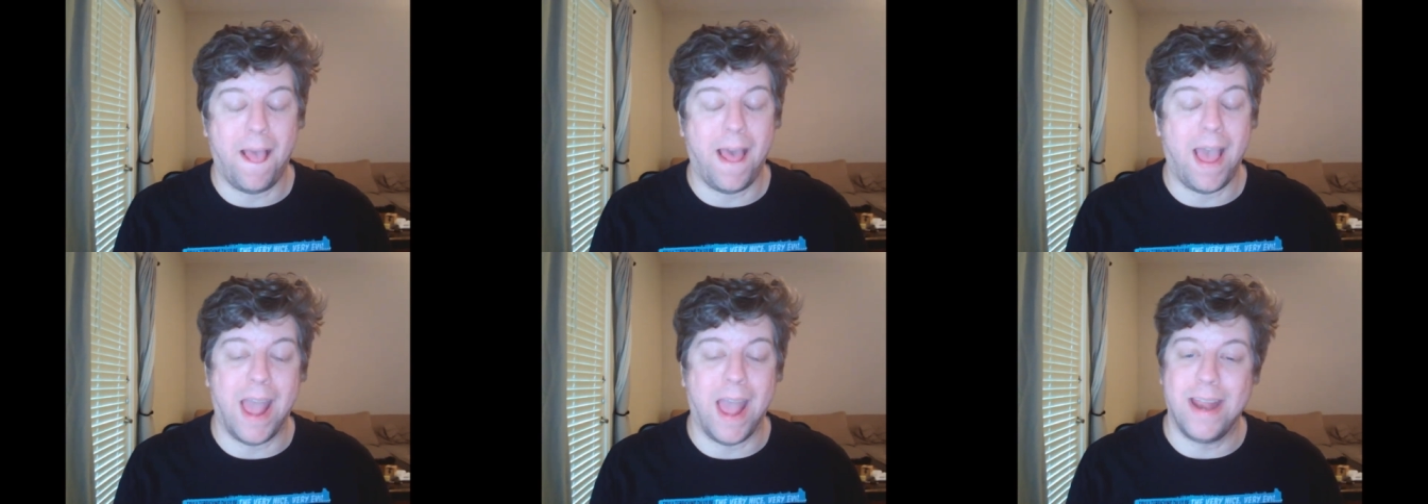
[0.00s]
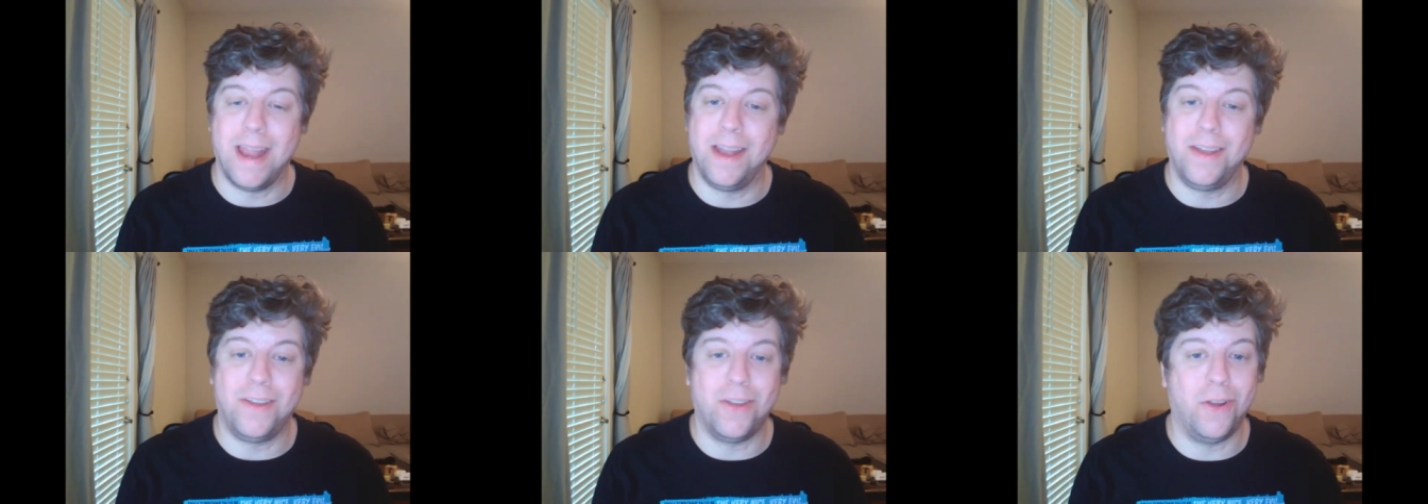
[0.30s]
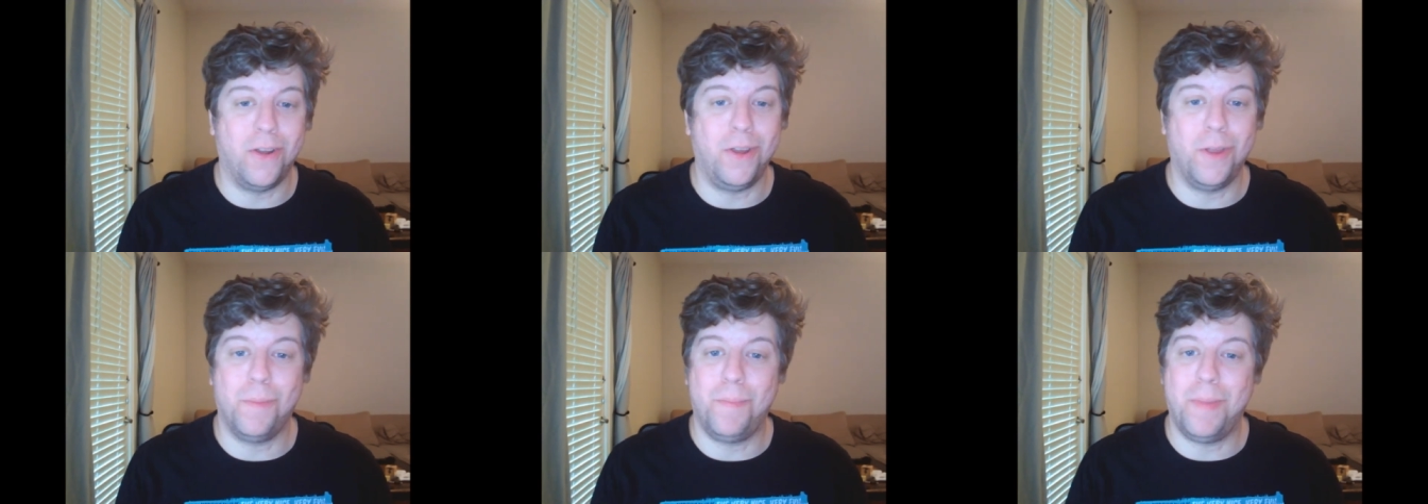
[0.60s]
and
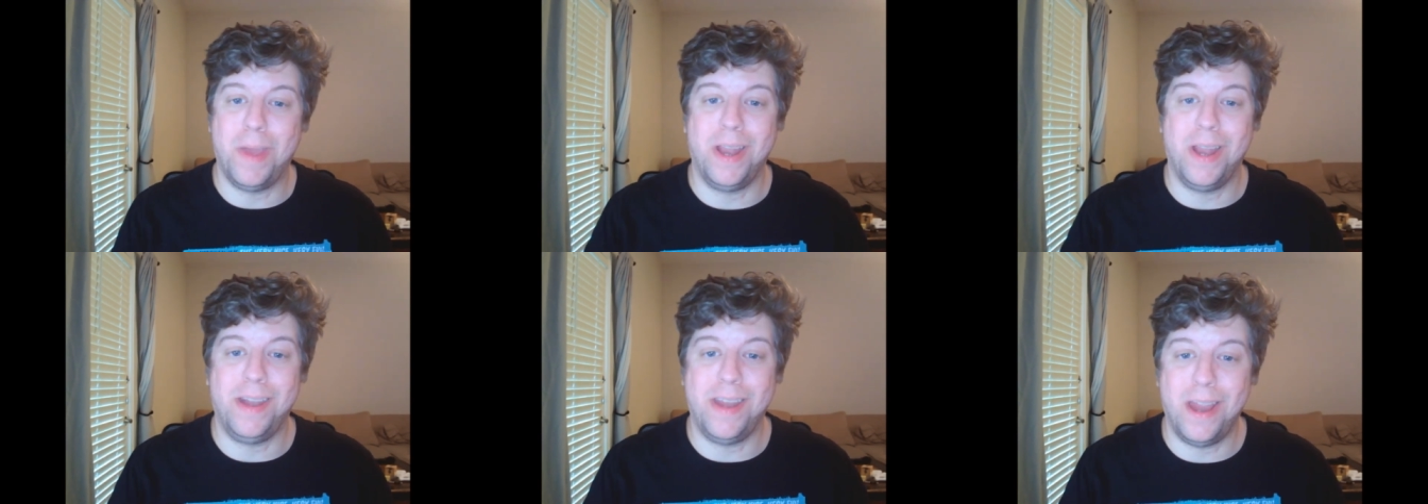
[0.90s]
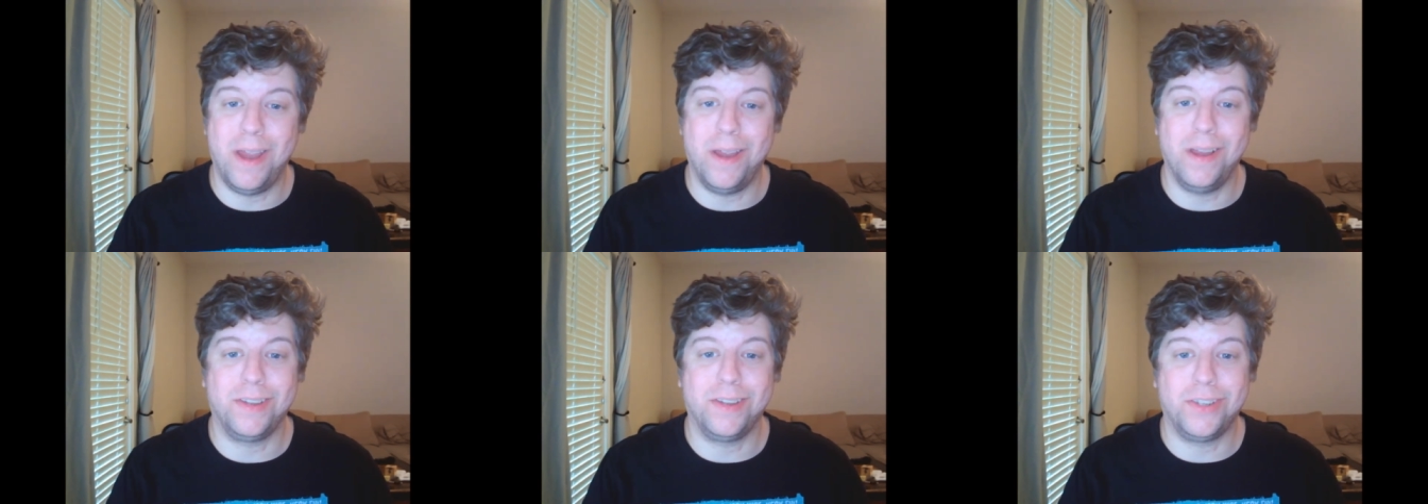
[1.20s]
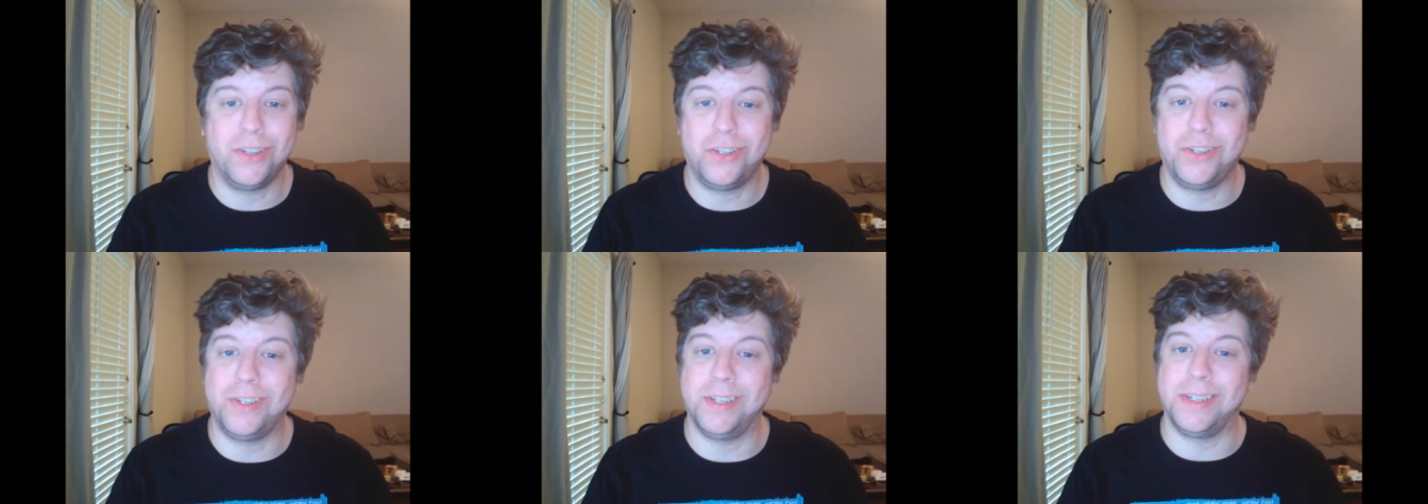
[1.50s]
Antonio Banderas
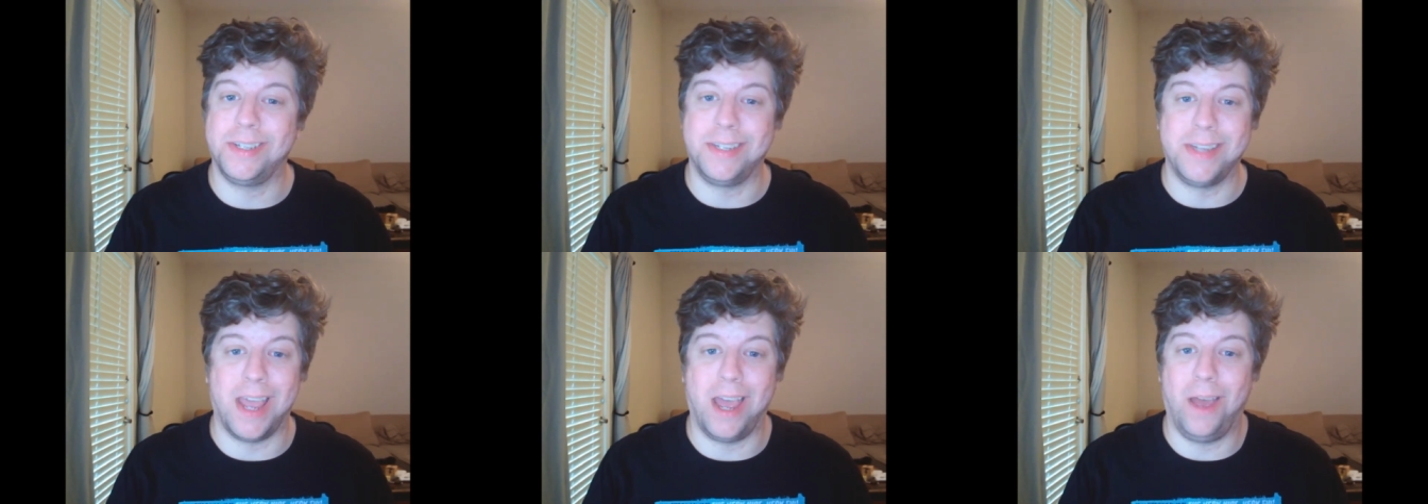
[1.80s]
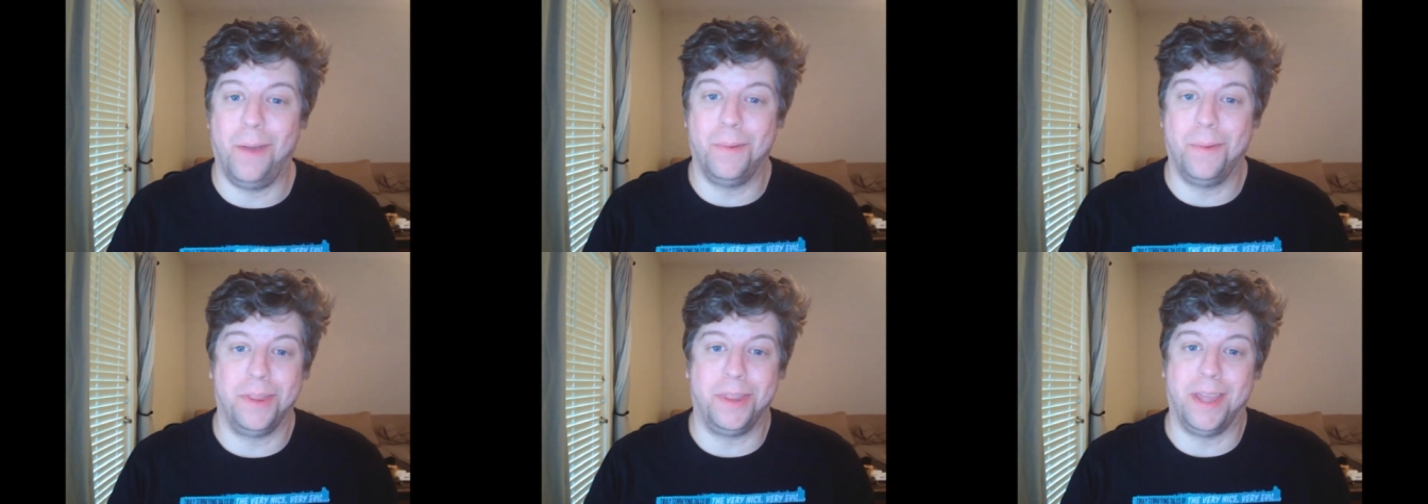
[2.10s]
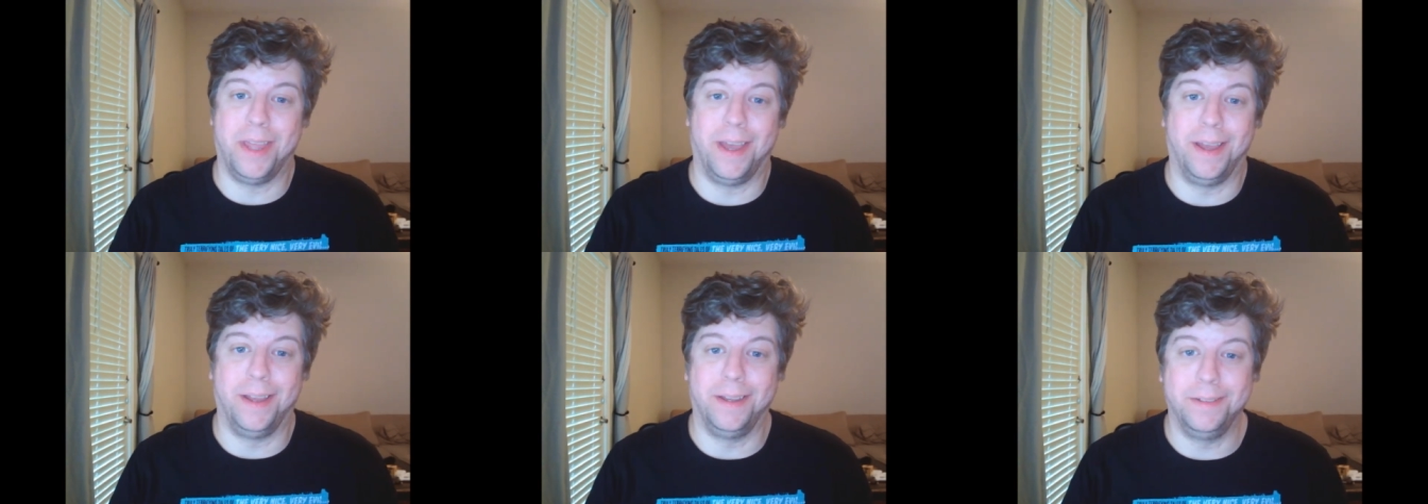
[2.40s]
is just down with
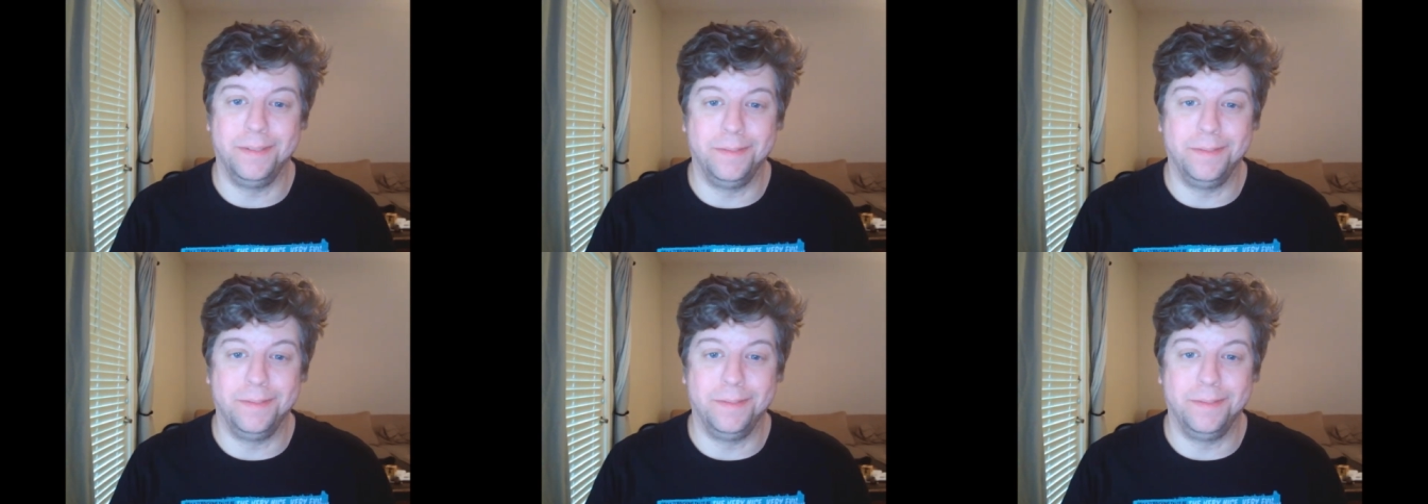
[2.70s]
that